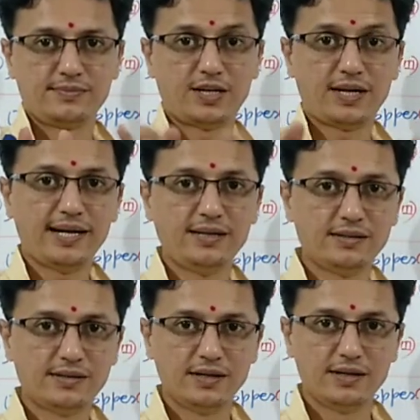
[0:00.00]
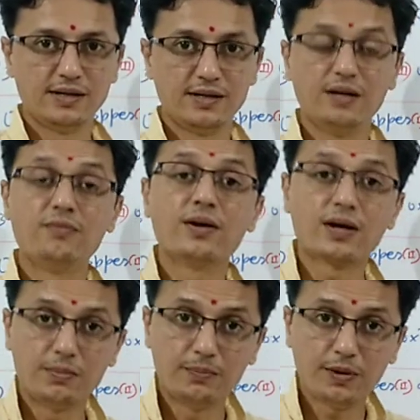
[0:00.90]
Again, if a
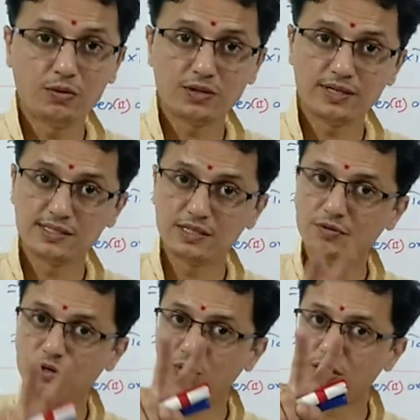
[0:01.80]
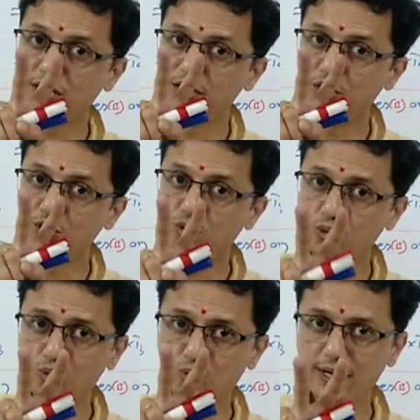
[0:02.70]
compound is having only
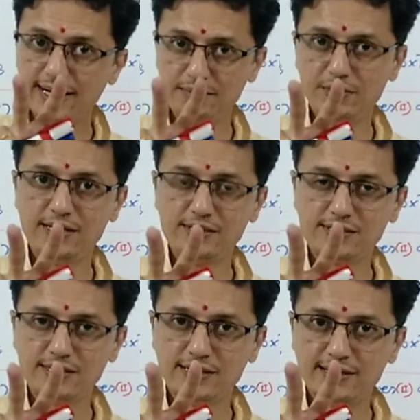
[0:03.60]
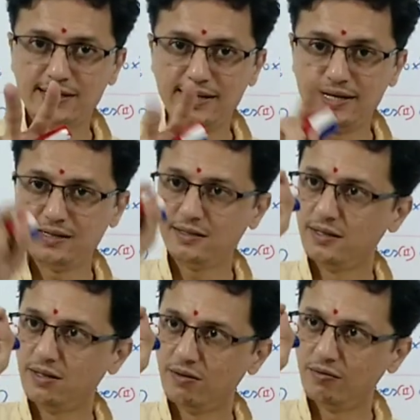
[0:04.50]
two elements, then
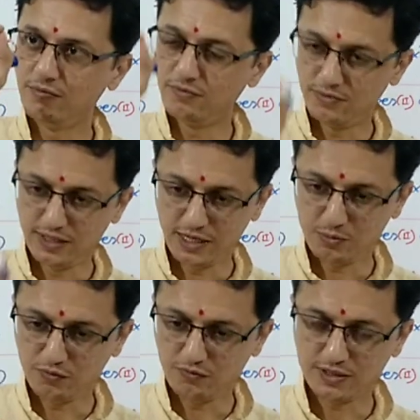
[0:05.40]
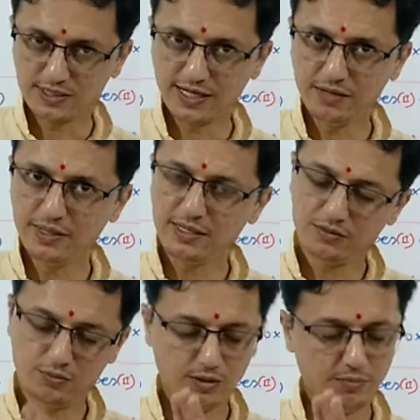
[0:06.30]
name of first
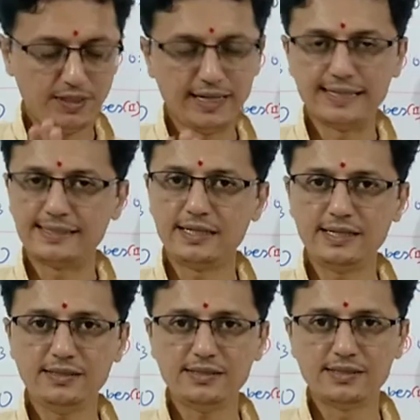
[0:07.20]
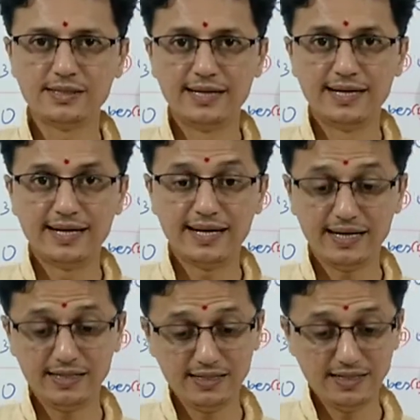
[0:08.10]
element will be as it is,
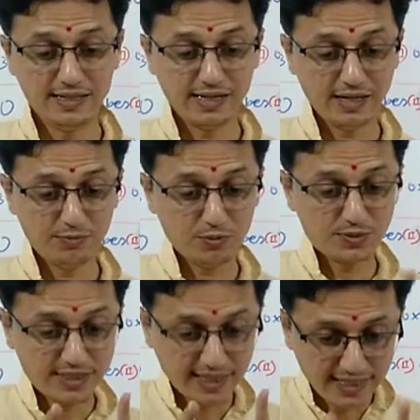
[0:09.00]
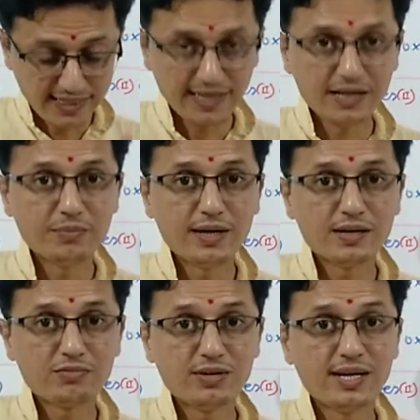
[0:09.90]
and the name of second
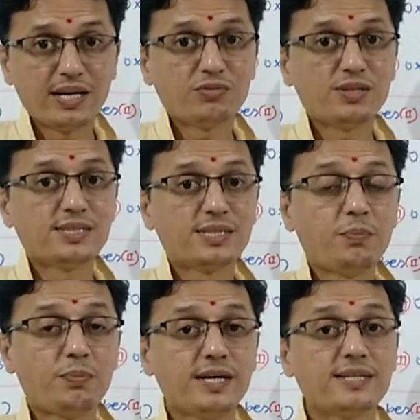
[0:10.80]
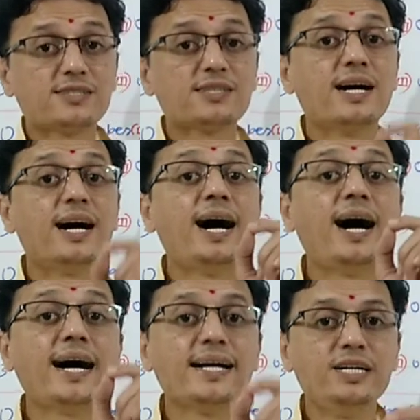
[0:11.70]
element will have the suffix
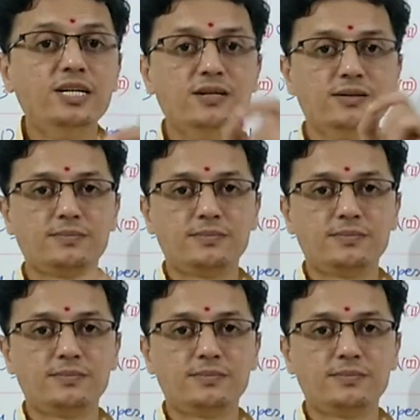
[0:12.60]
"ide."